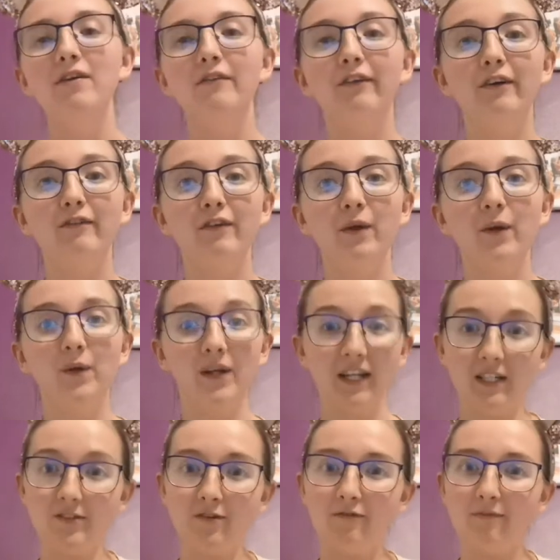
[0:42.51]
for a few
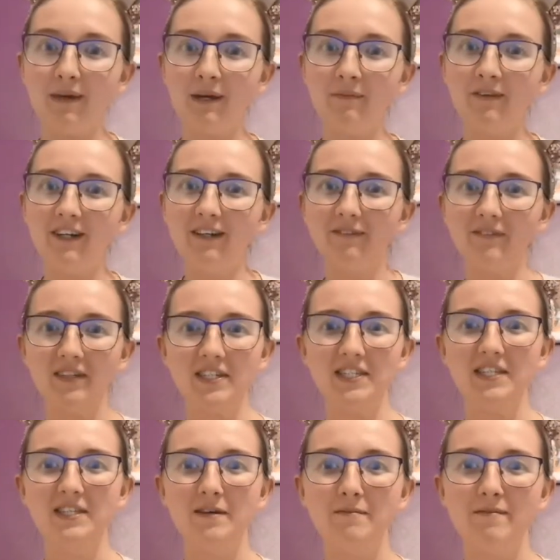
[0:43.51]
drinks with my mum
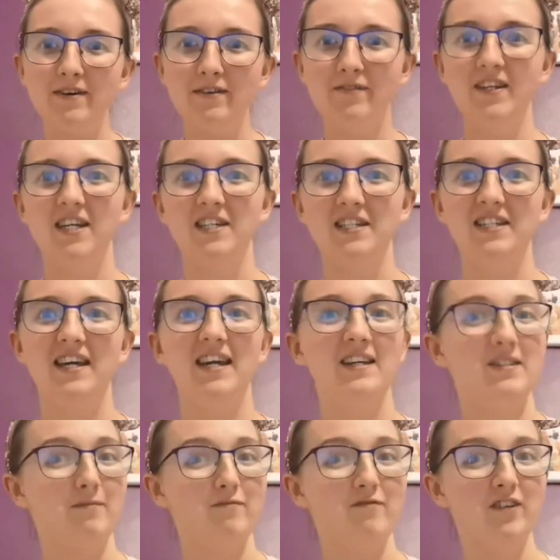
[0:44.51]
because it's her birthday today
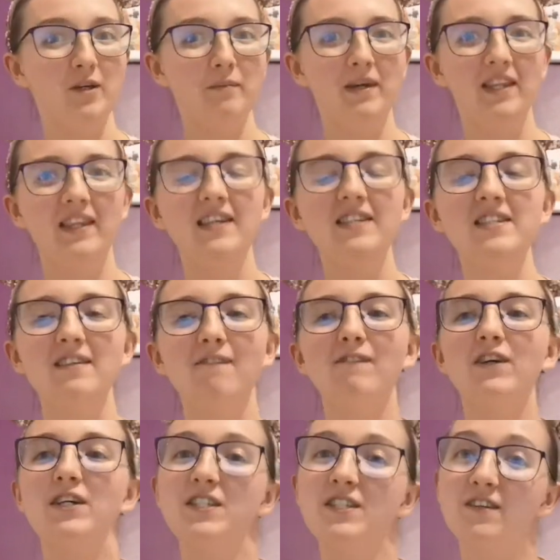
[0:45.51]
as I'm filming this,
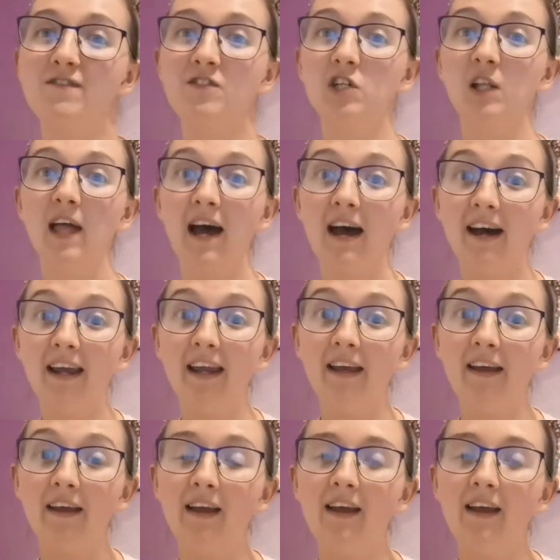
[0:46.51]
the 1st of July.